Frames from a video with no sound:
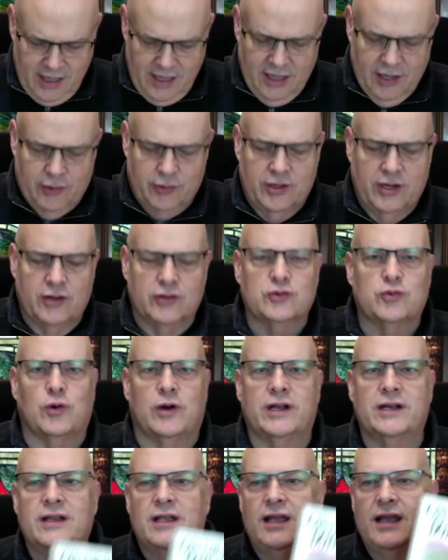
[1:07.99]
Here's
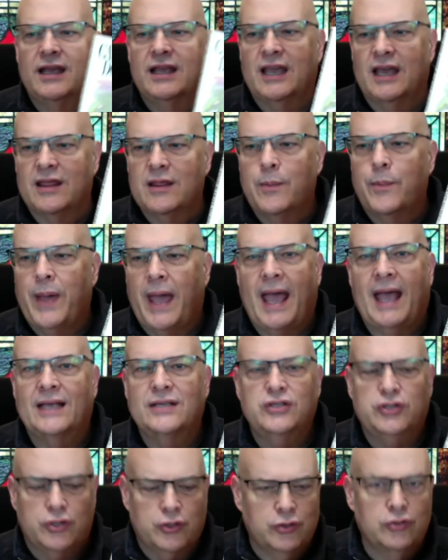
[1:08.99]
one. Can the
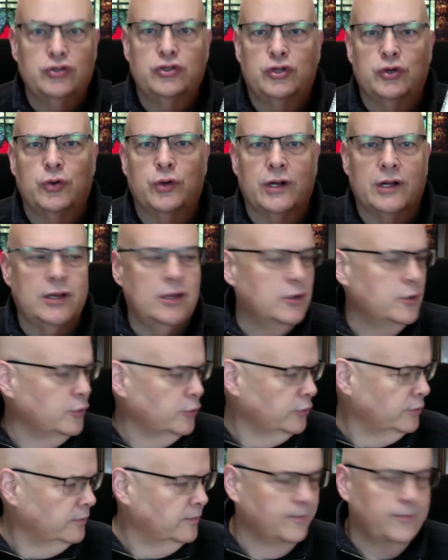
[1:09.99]
pastor do it
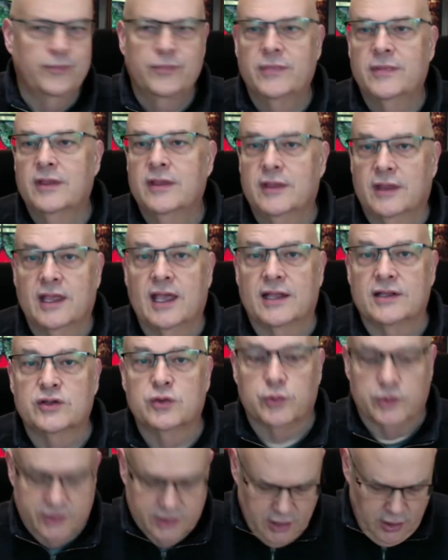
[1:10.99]
alone? The
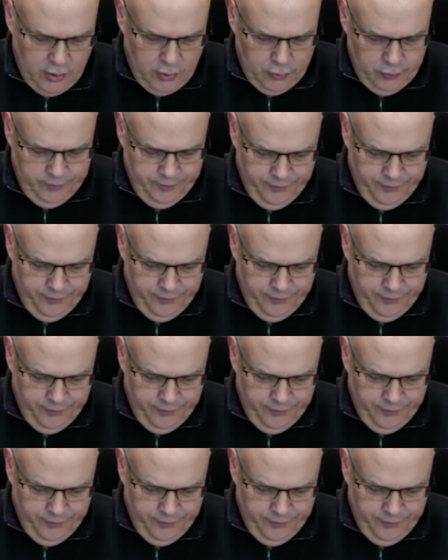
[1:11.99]
answer was no.